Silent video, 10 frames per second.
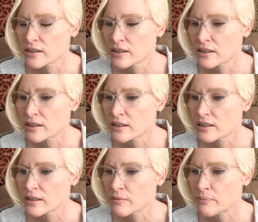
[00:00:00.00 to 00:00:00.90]

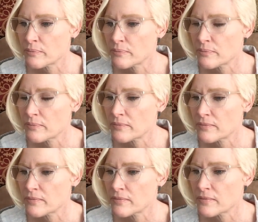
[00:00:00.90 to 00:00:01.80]

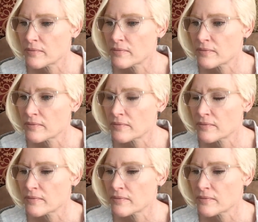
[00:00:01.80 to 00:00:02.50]
Nobody speaks.